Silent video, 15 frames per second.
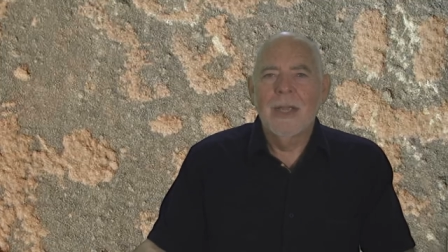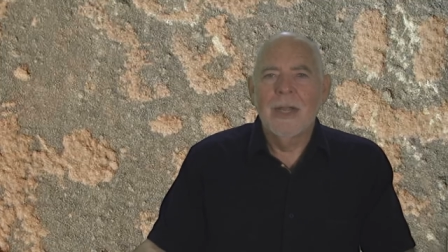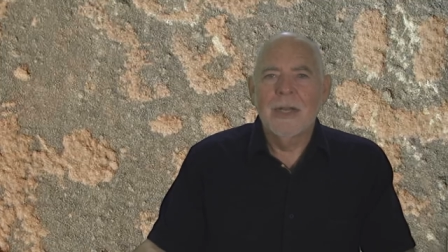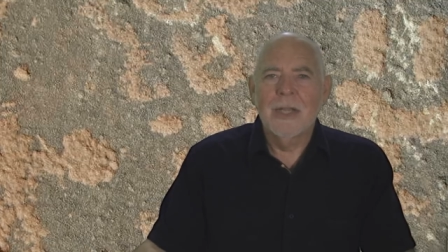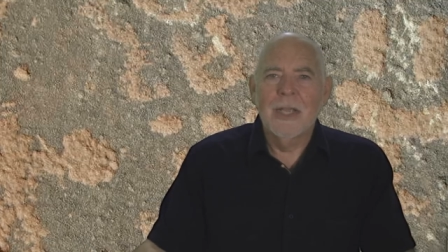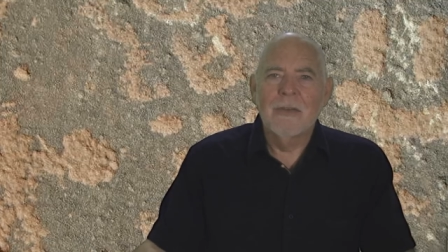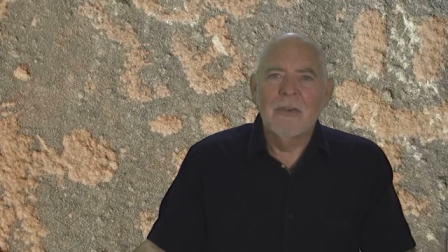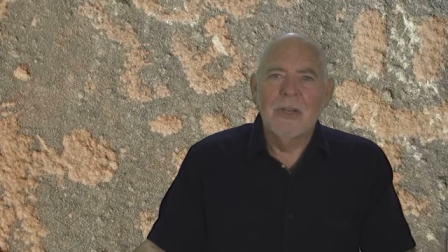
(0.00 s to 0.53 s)

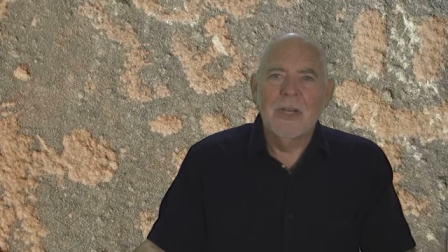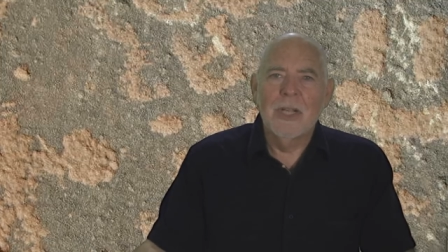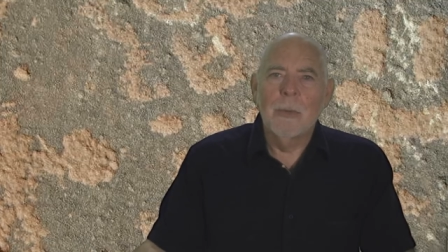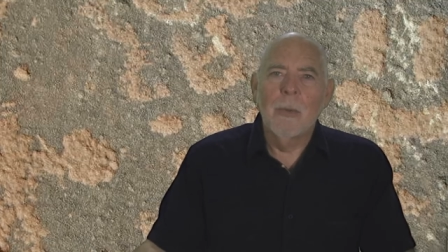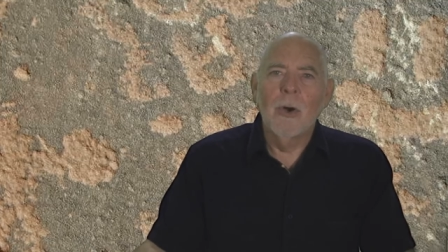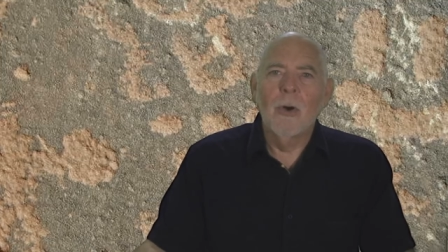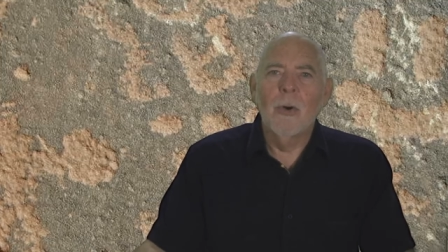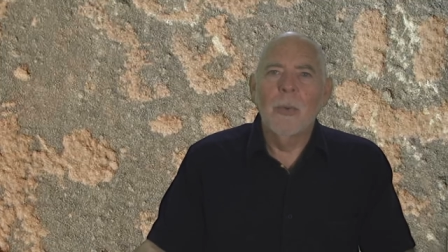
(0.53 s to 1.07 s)
and give a
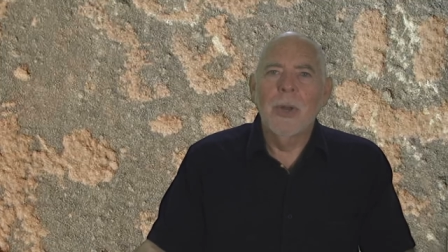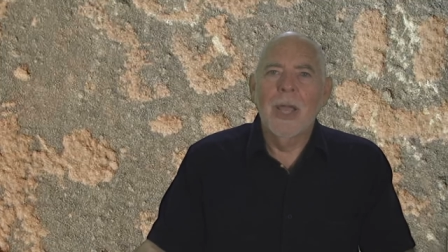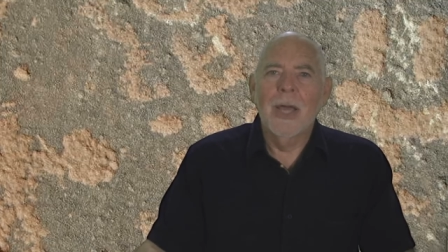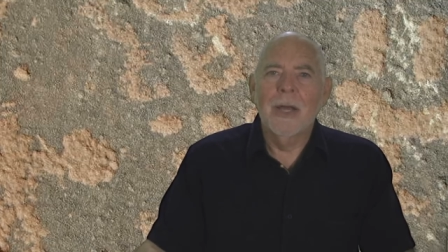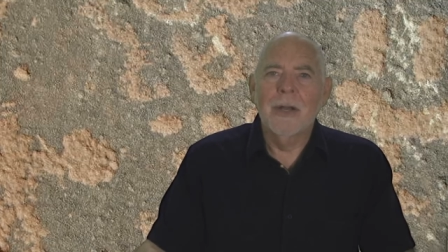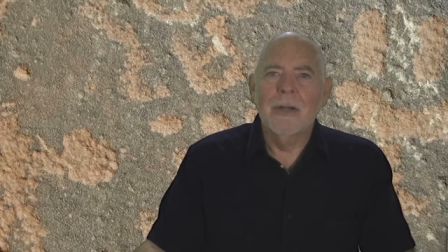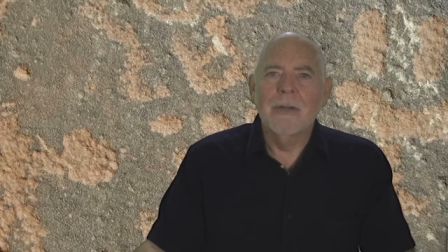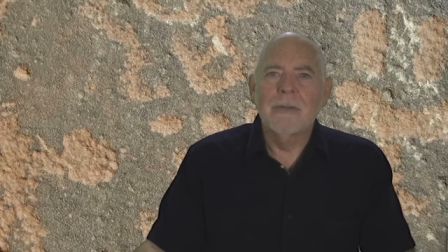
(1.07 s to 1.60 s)
demo on
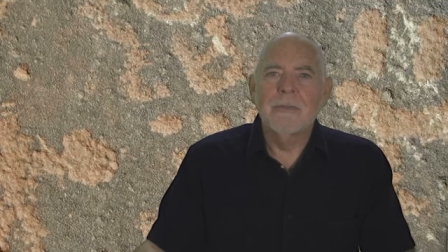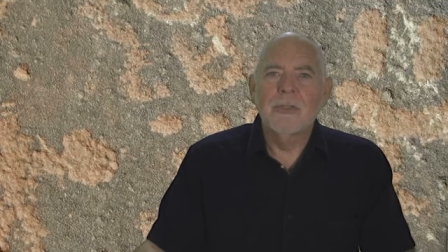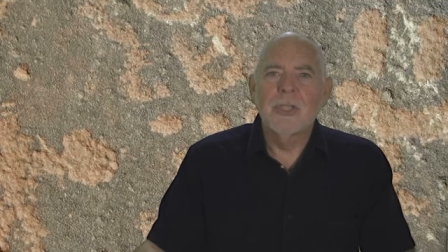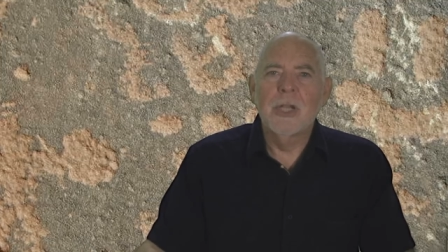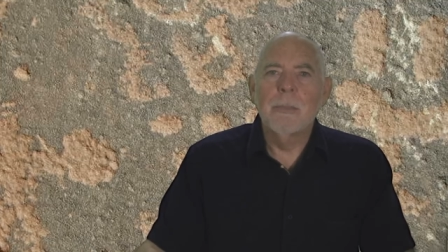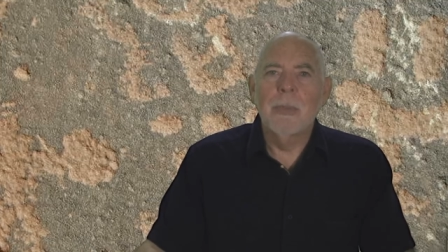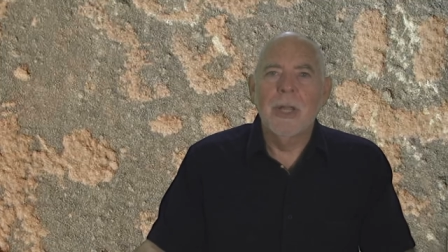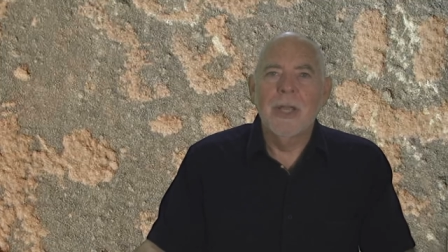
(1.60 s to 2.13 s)
how to
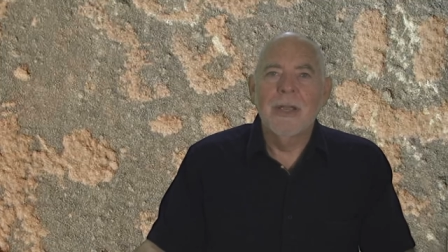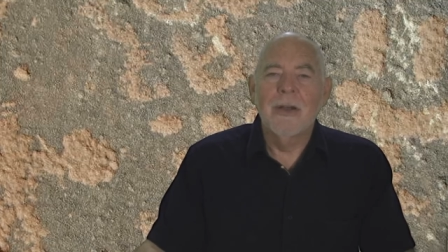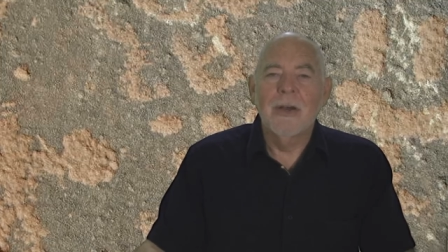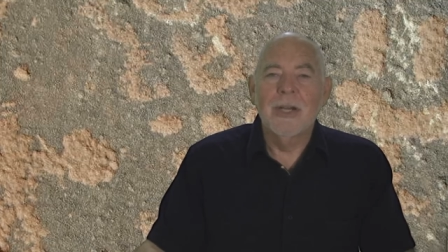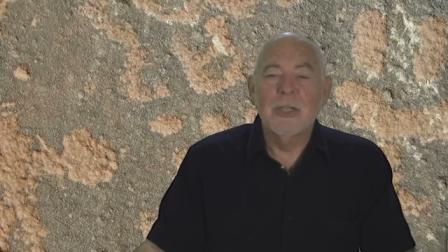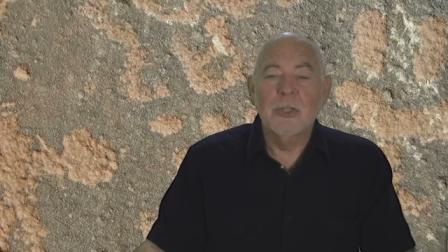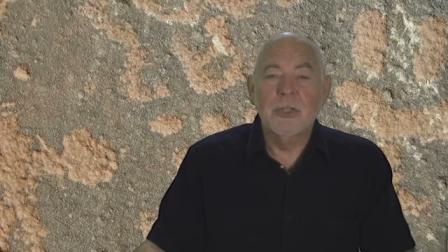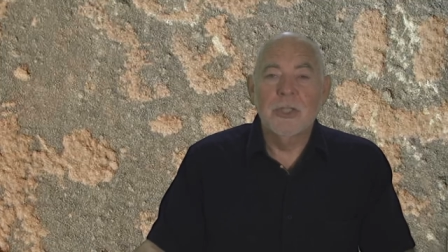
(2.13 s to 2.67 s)
cheaply,
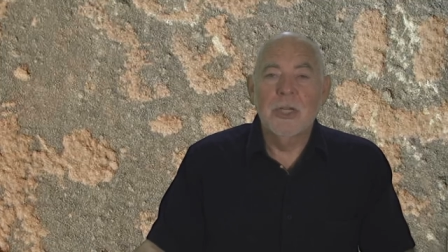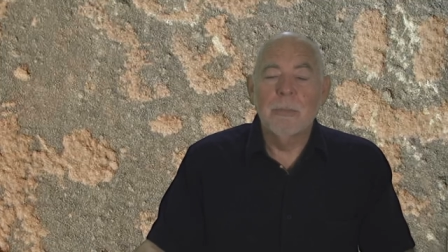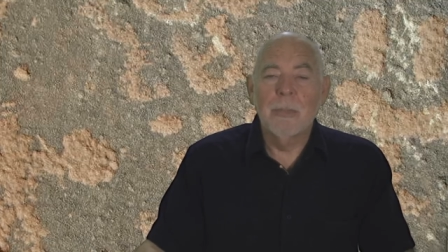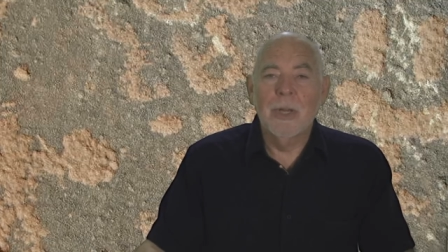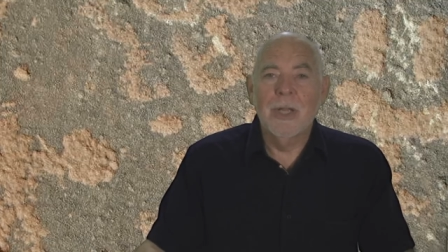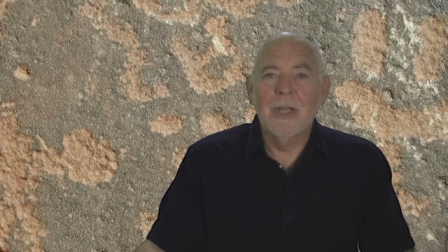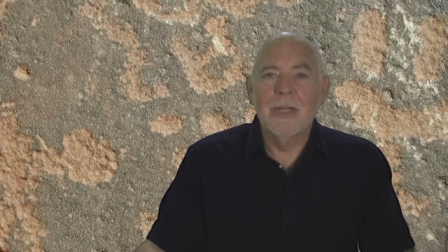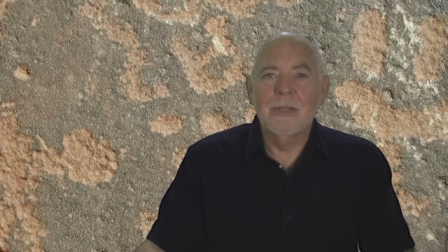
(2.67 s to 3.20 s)
or as
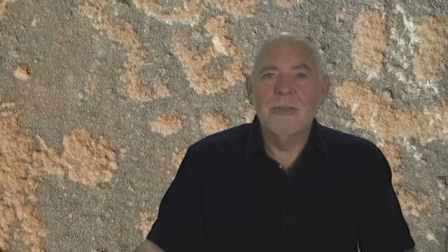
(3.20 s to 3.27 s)
cheaply